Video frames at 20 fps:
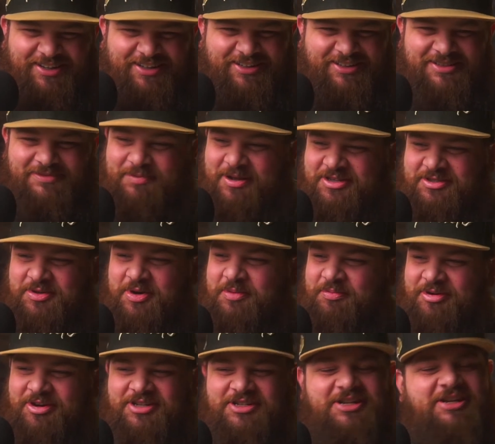
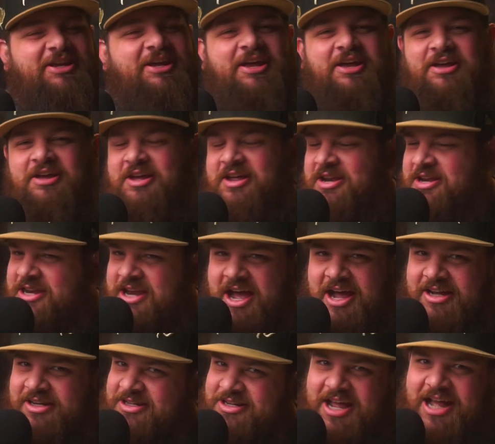Expository preaching,
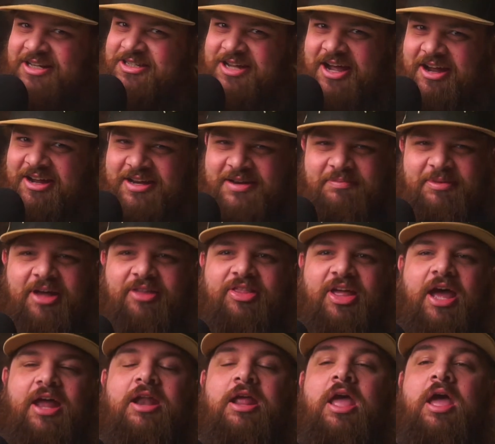not talking about
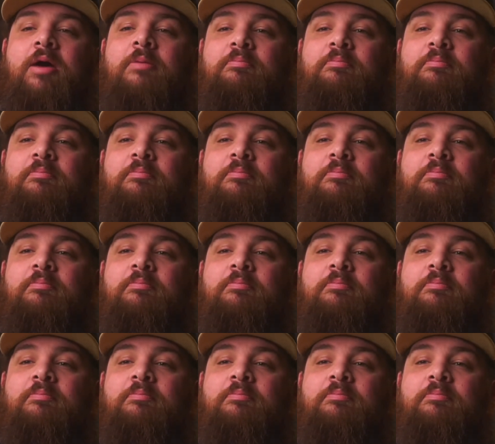that.